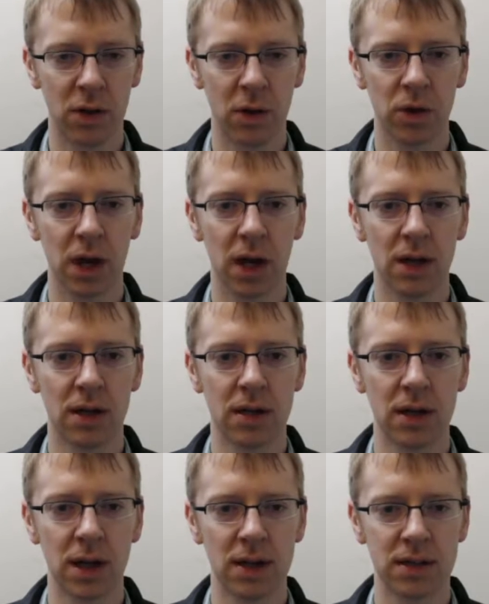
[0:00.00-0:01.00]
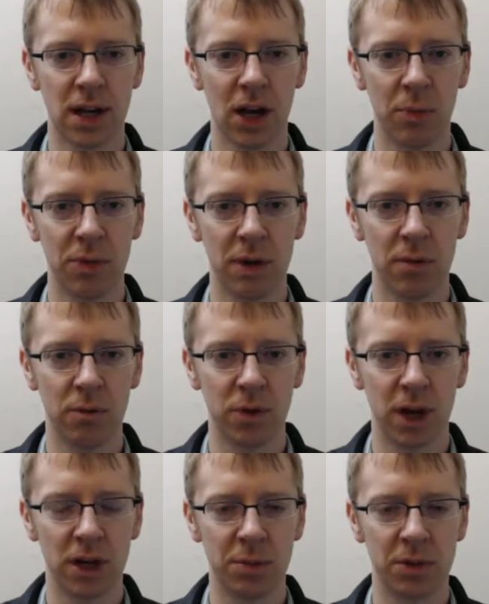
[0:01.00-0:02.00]
located, to help them
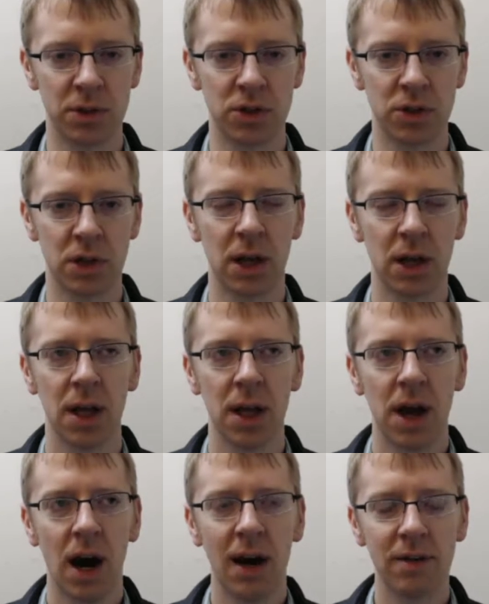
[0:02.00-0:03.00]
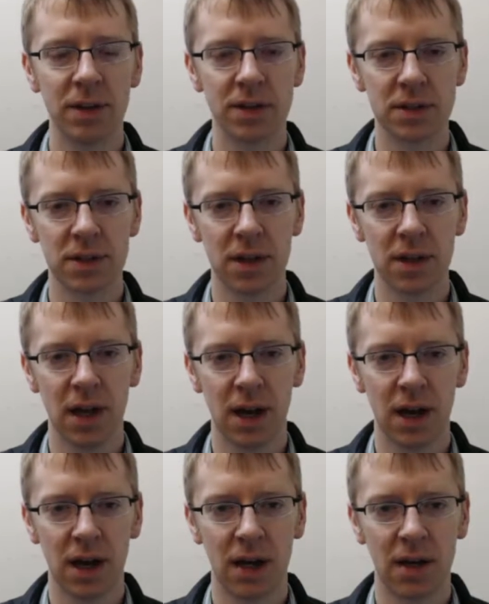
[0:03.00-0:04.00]
find a position. Obviously,
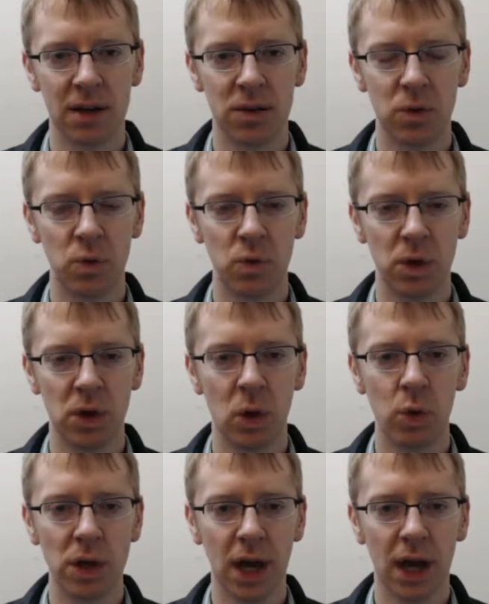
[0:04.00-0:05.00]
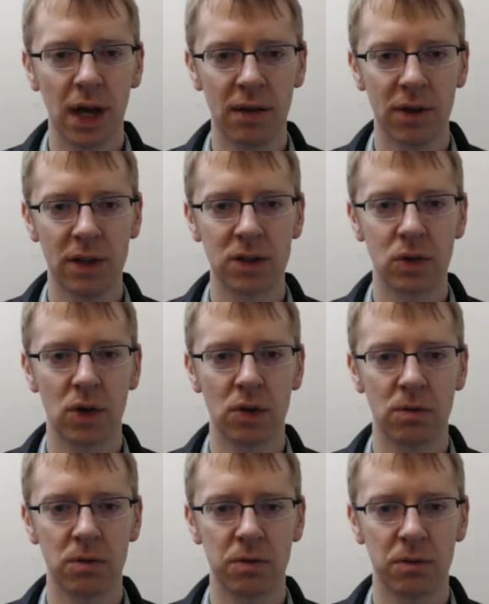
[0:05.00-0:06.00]
we can't give any sort
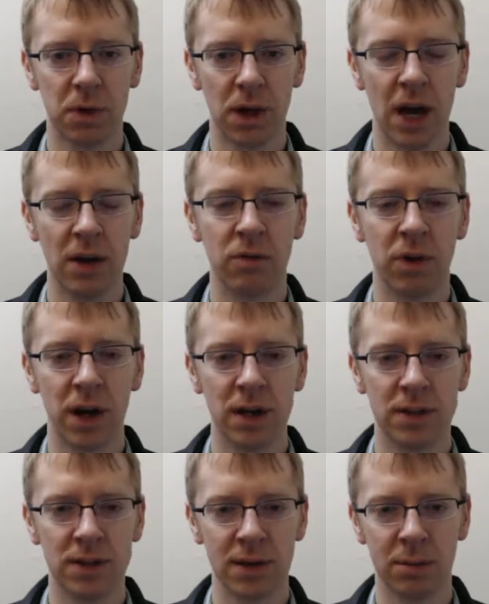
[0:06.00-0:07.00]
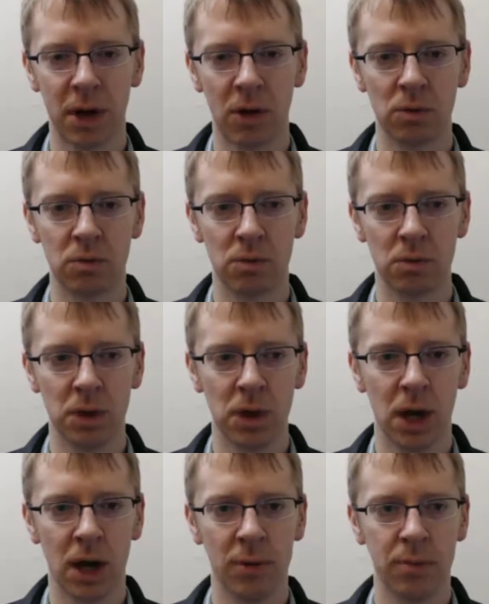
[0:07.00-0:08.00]
of advice about
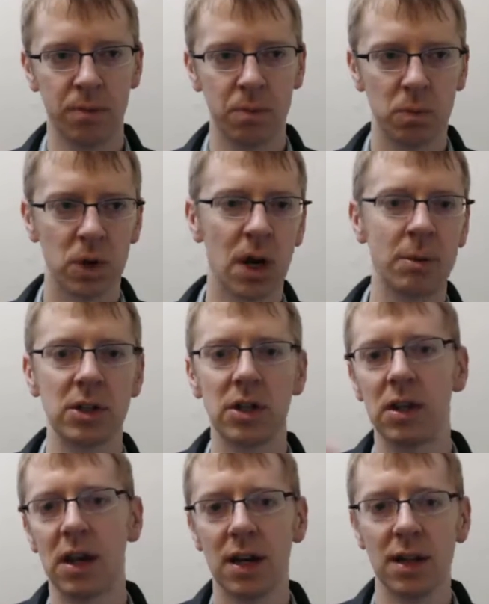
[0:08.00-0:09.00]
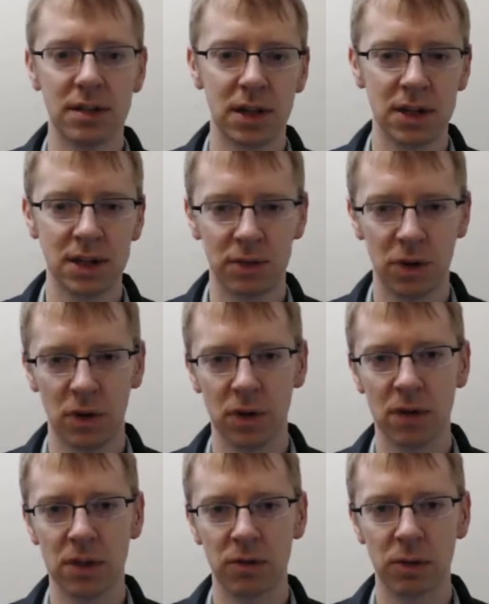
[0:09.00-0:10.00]
coming to the United States if you're in
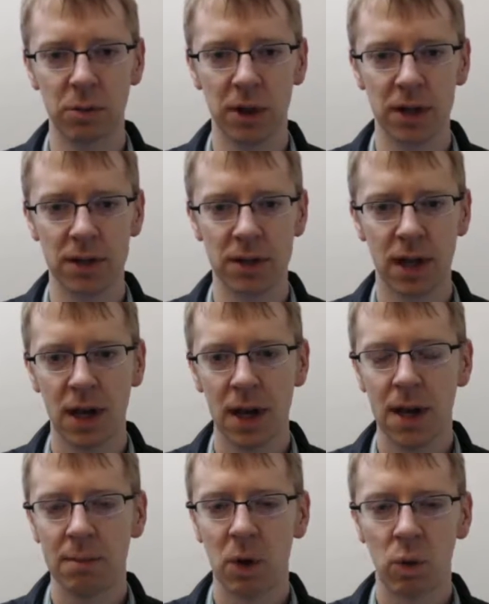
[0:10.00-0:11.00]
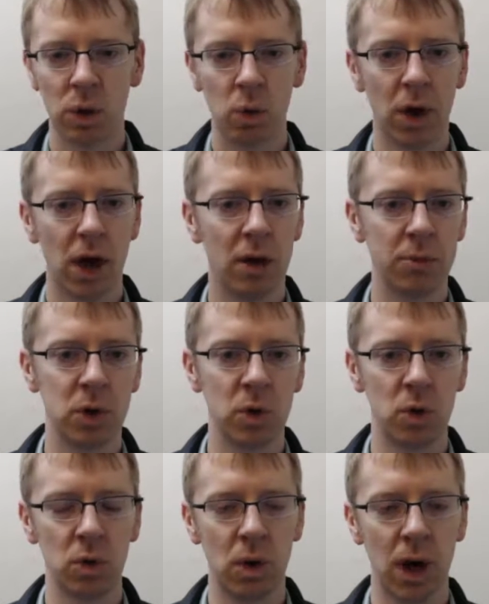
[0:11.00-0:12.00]
a different place. But we will help
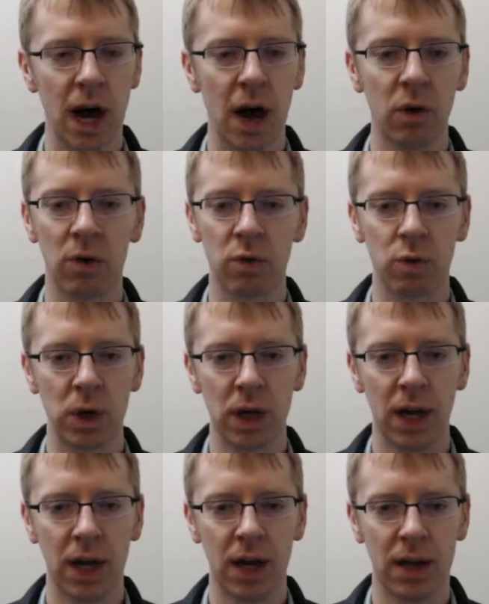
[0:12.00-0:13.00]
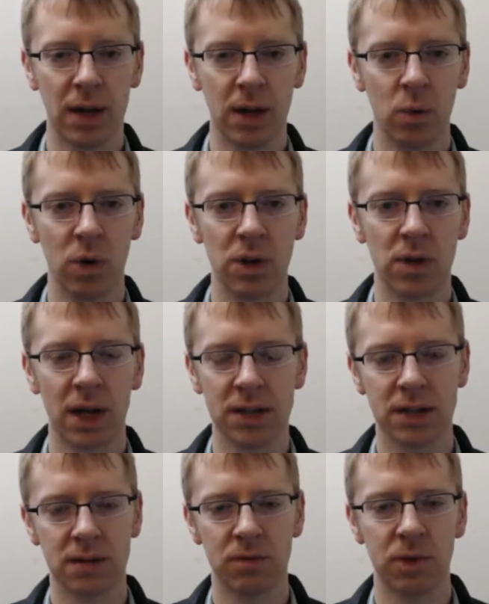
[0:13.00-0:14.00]
you however we can, whether
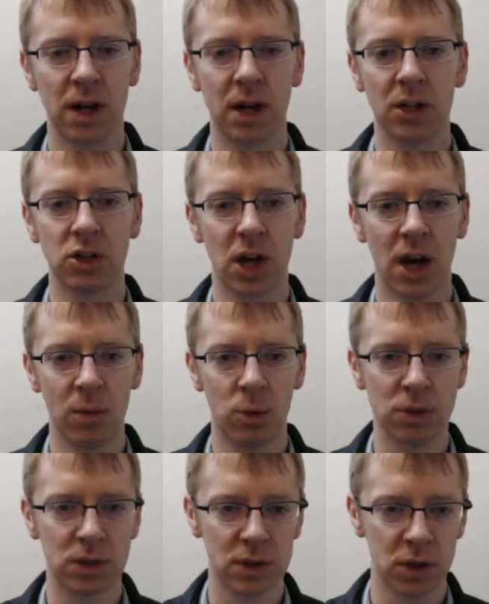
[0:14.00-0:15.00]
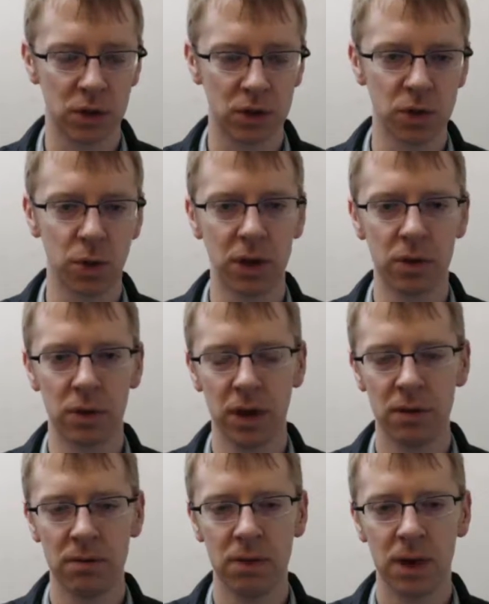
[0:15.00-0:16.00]
that's finding a job which is local to where you
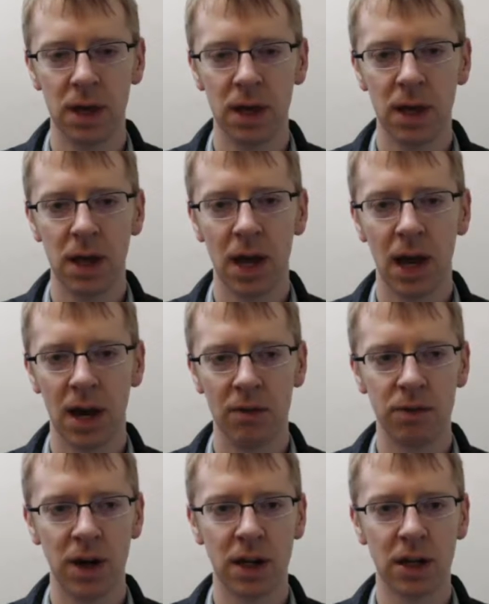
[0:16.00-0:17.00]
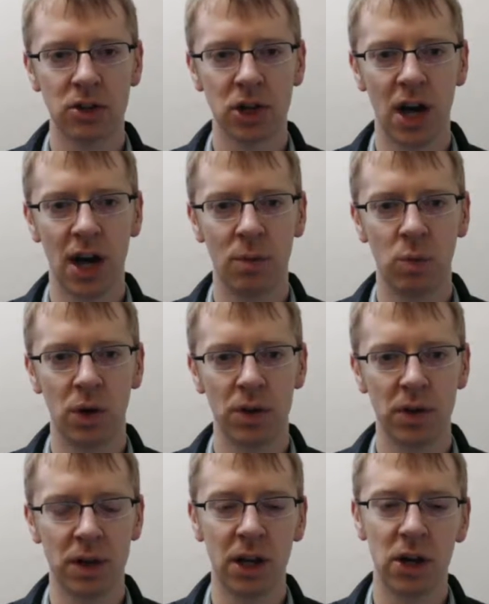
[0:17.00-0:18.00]
live, finding a job
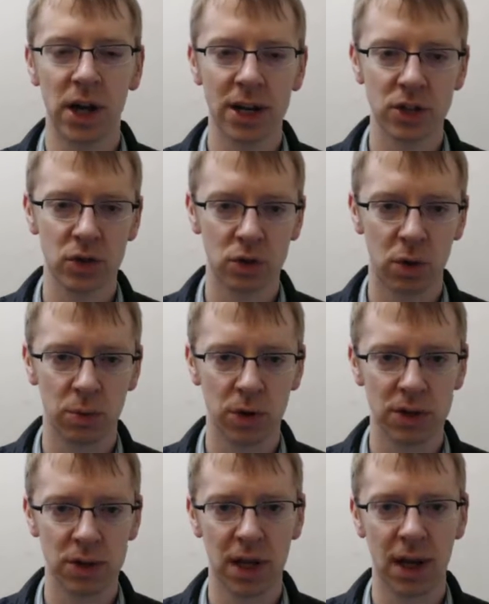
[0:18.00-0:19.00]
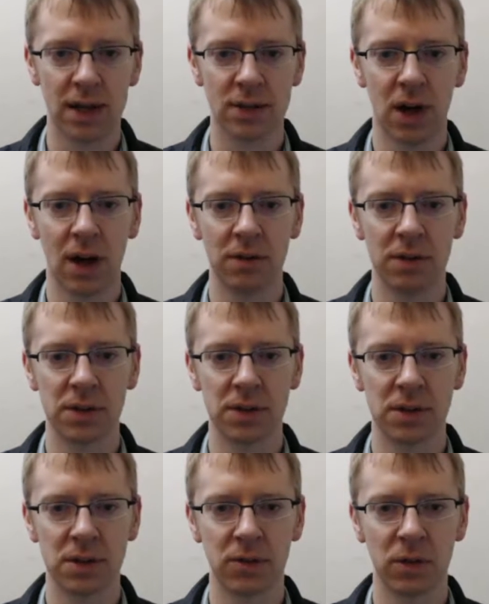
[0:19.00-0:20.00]
with an international corporation that has offices
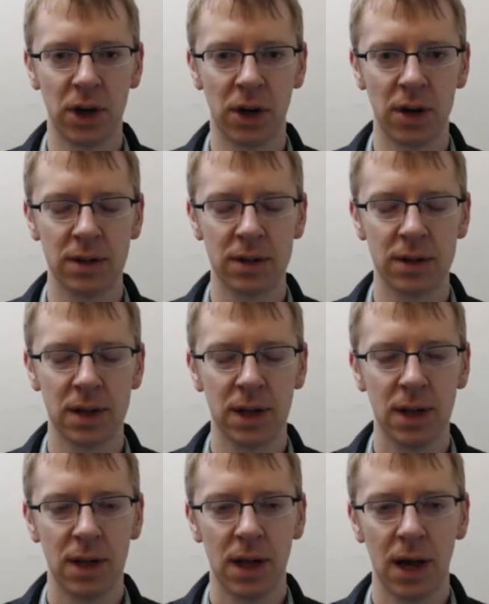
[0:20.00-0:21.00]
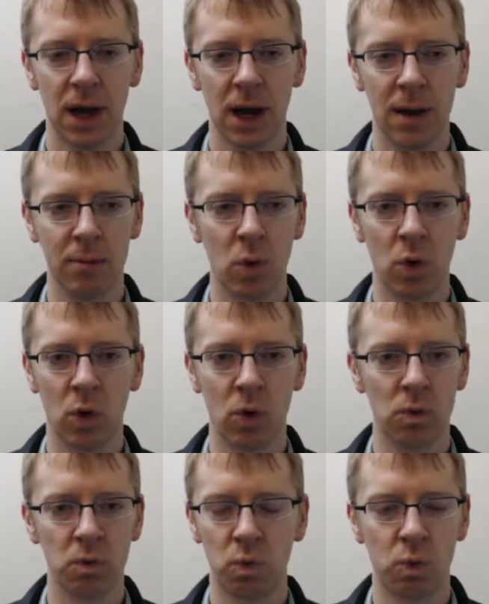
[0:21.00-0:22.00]
in different areas,
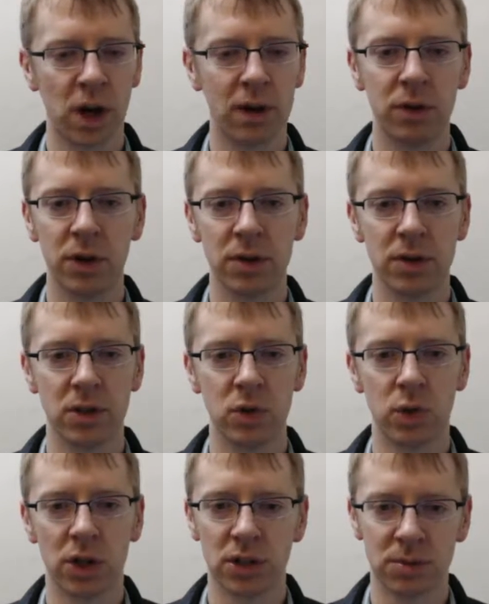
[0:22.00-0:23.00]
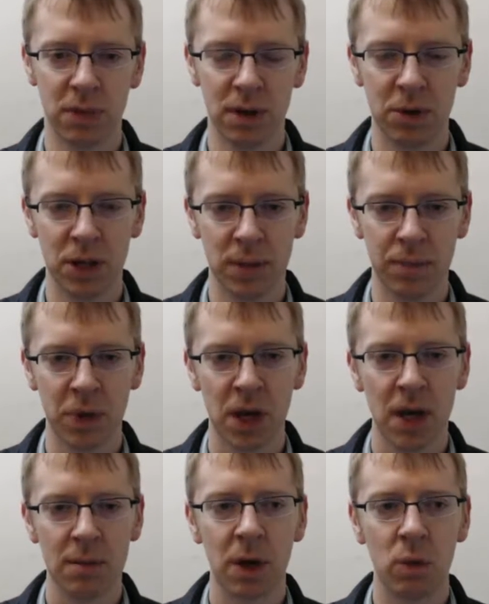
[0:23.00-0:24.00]
or whatever your situation may be.
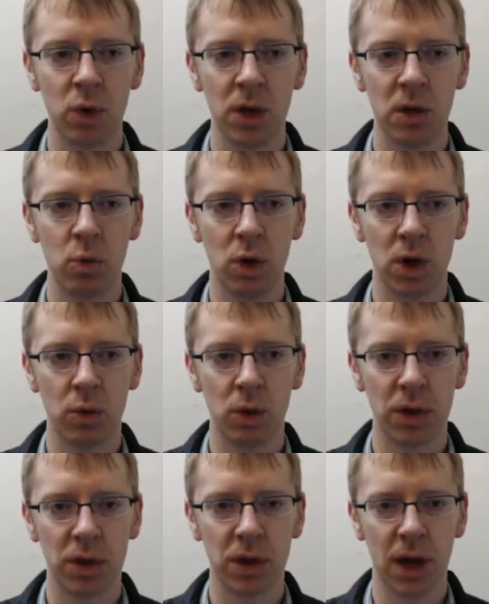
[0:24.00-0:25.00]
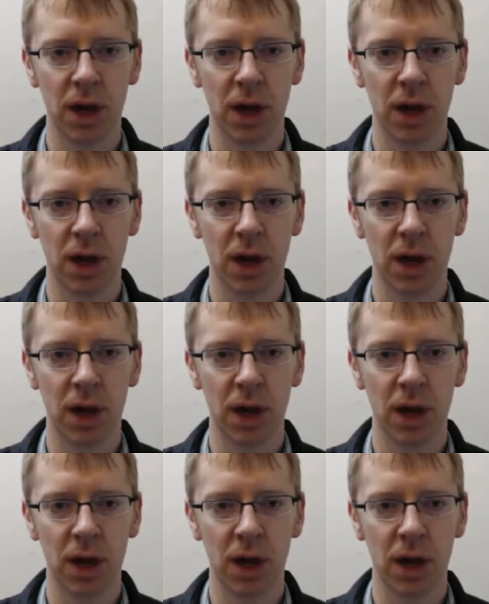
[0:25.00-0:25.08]
But we work with